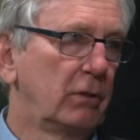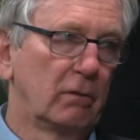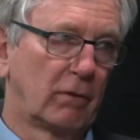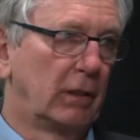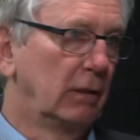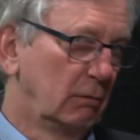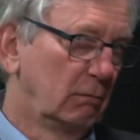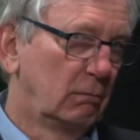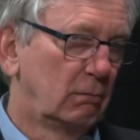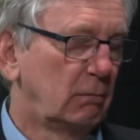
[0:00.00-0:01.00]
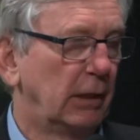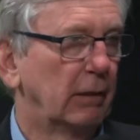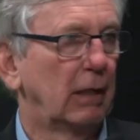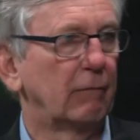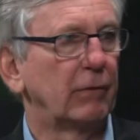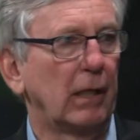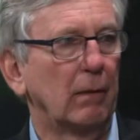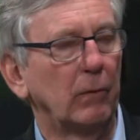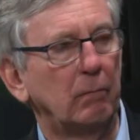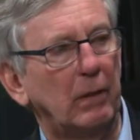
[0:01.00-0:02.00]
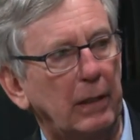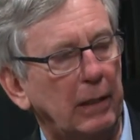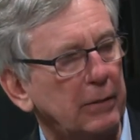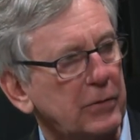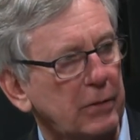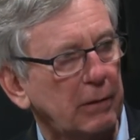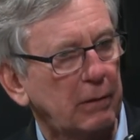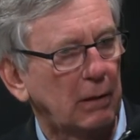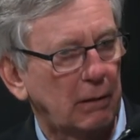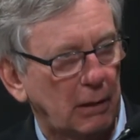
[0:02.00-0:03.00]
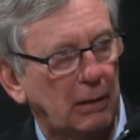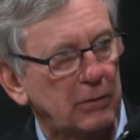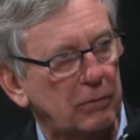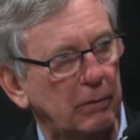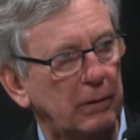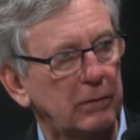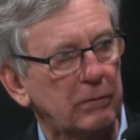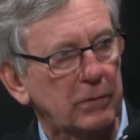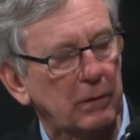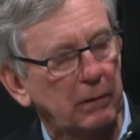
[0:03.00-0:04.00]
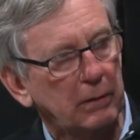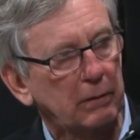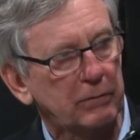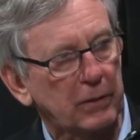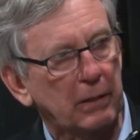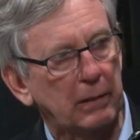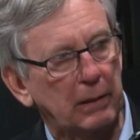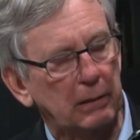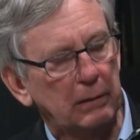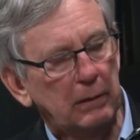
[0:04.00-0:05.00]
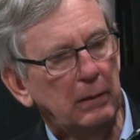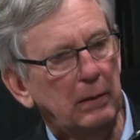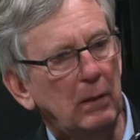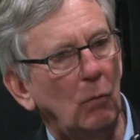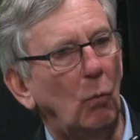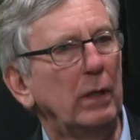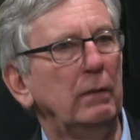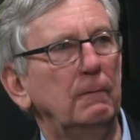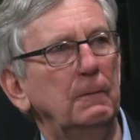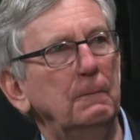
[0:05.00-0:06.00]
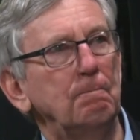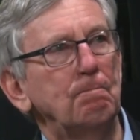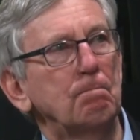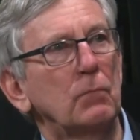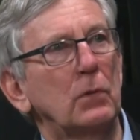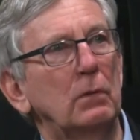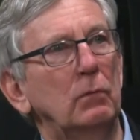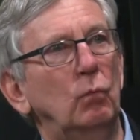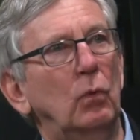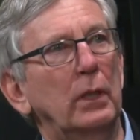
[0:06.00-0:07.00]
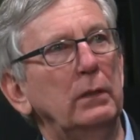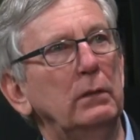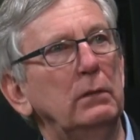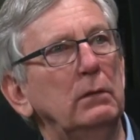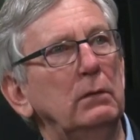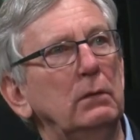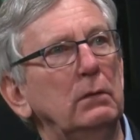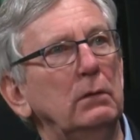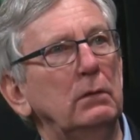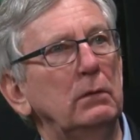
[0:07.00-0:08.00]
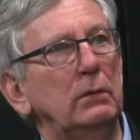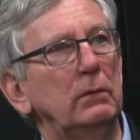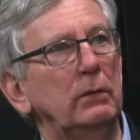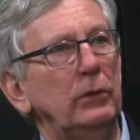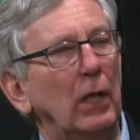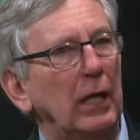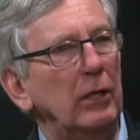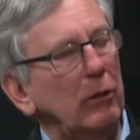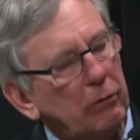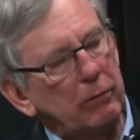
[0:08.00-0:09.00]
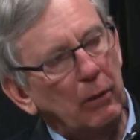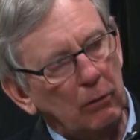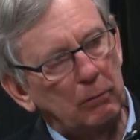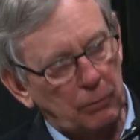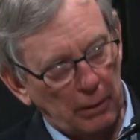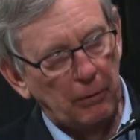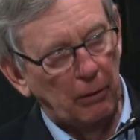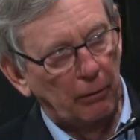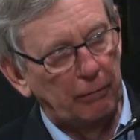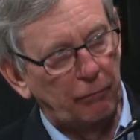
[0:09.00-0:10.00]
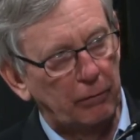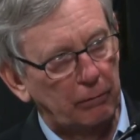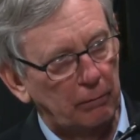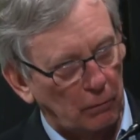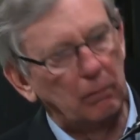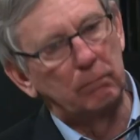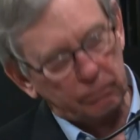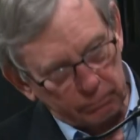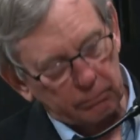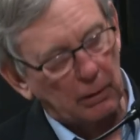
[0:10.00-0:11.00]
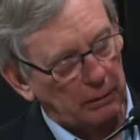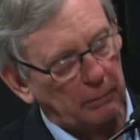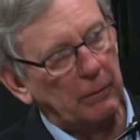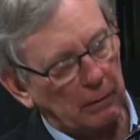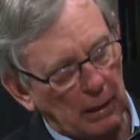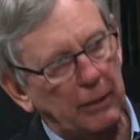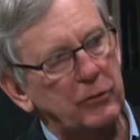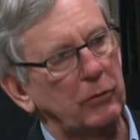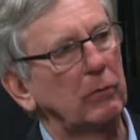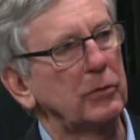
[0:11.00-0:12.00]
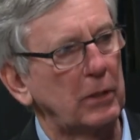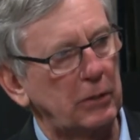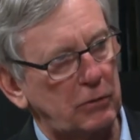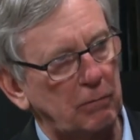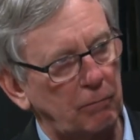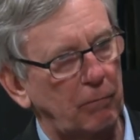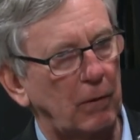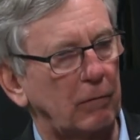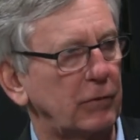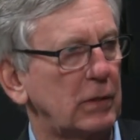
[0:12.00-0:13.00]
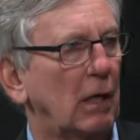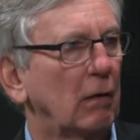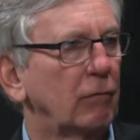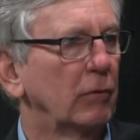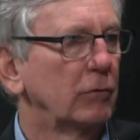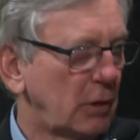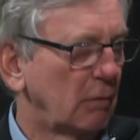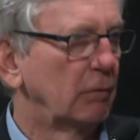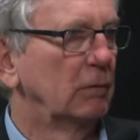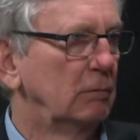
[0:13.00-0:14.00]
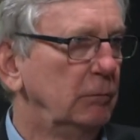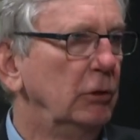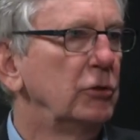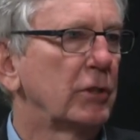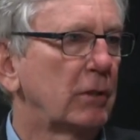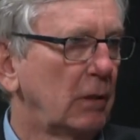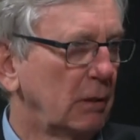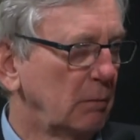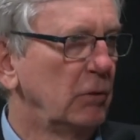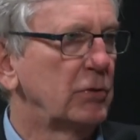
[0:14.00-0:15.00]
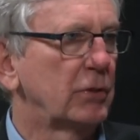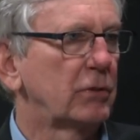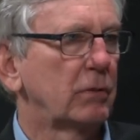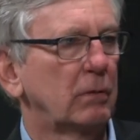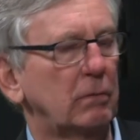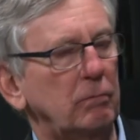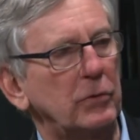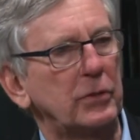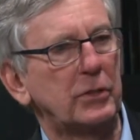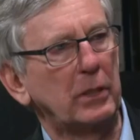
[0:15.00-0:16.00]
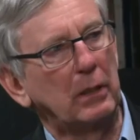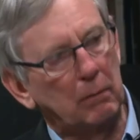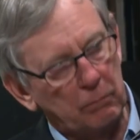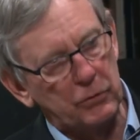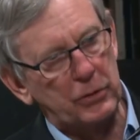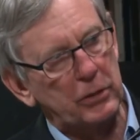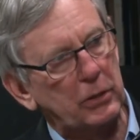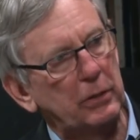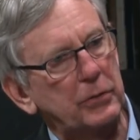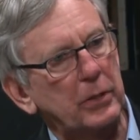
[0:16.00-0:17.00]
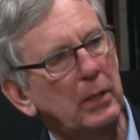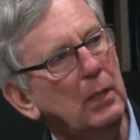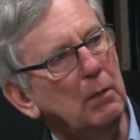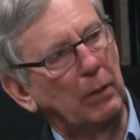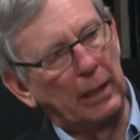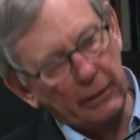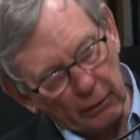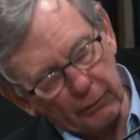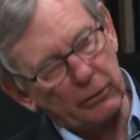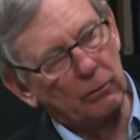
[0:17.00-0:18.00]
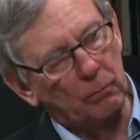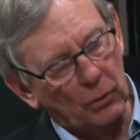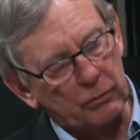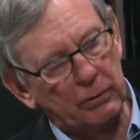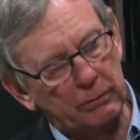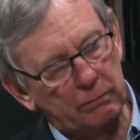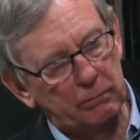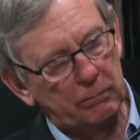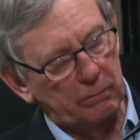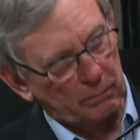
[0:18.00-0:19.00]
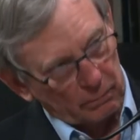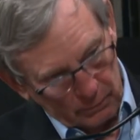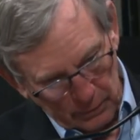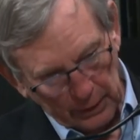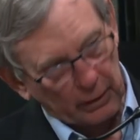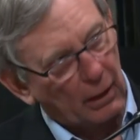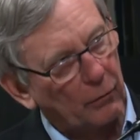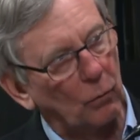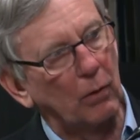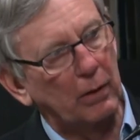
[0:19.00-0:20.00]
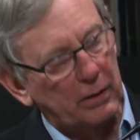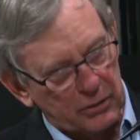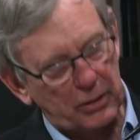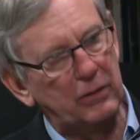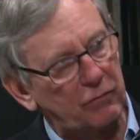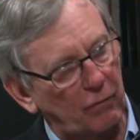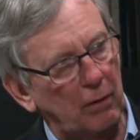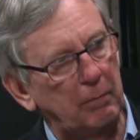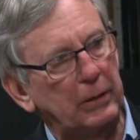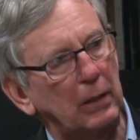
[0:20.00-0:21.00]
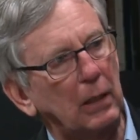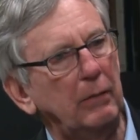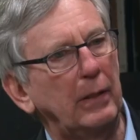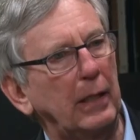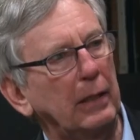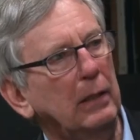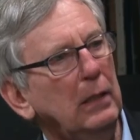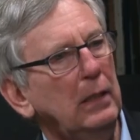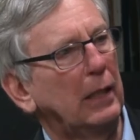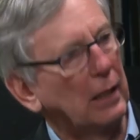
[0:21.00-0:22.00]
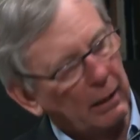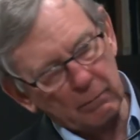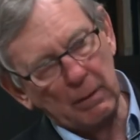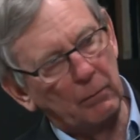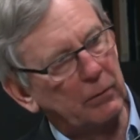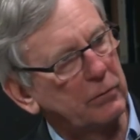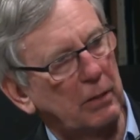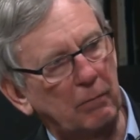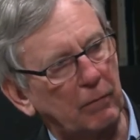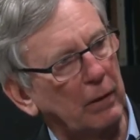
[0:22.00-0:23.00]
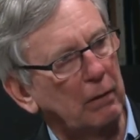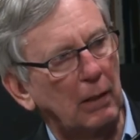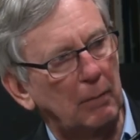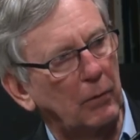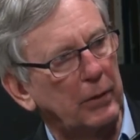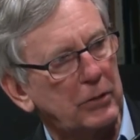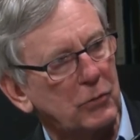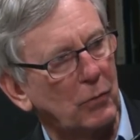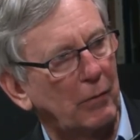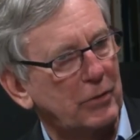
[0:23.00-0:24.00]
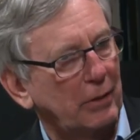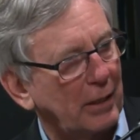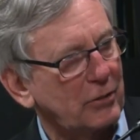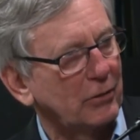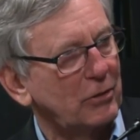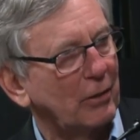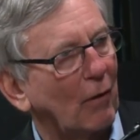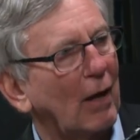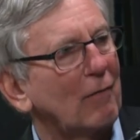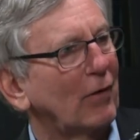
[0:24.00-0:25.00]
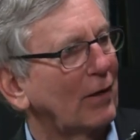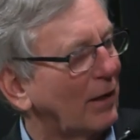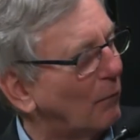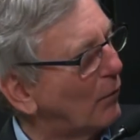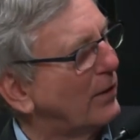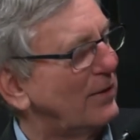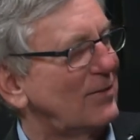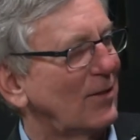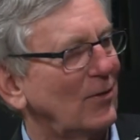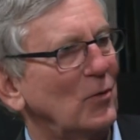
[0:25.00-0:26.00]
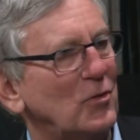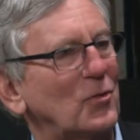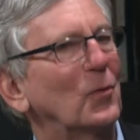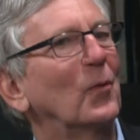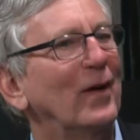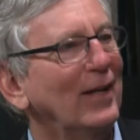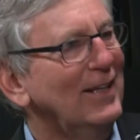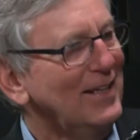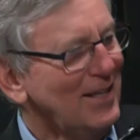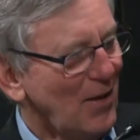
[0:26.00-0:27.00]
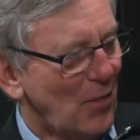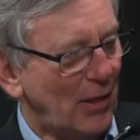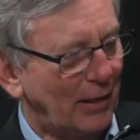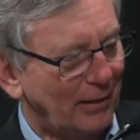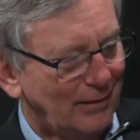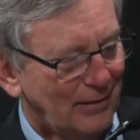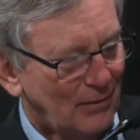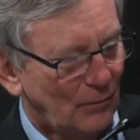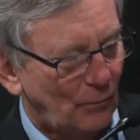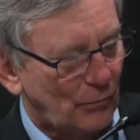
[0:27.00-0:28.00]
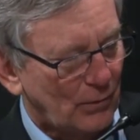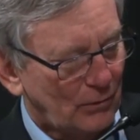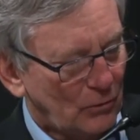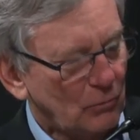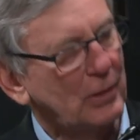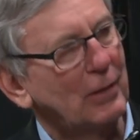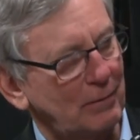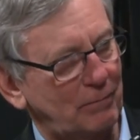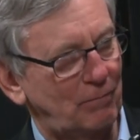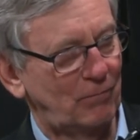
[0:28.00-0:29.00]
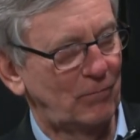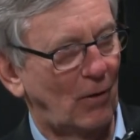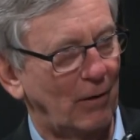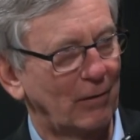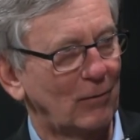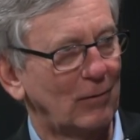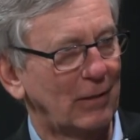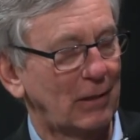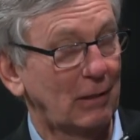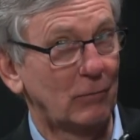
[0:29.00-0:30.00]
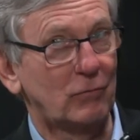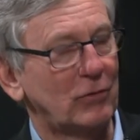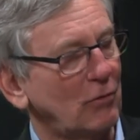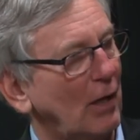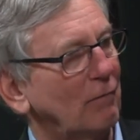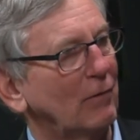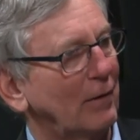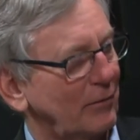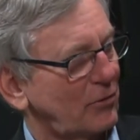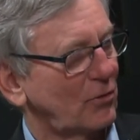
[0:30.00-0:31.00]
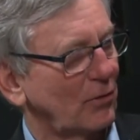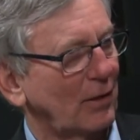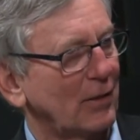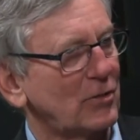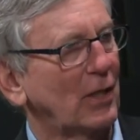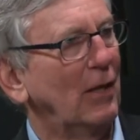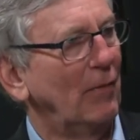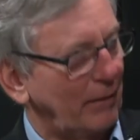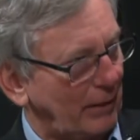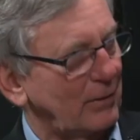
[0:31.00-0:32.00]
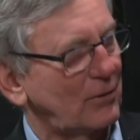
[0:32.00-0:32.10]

to if I didn't you know, have the camera in my hand. So I, th- I think it's really interesting that you say that. What, what, I know you're known primarily for, or uh, in a lot of circles as a, a photographer who's covered music and the music, music scene and musicians, but I know that your portrait and other work extends far beyond that. And I remember some of our collaborations when I was at National Geographic, and I wanted to tell you a story that you did a article, I think it was for Traveler on the Circus, and then that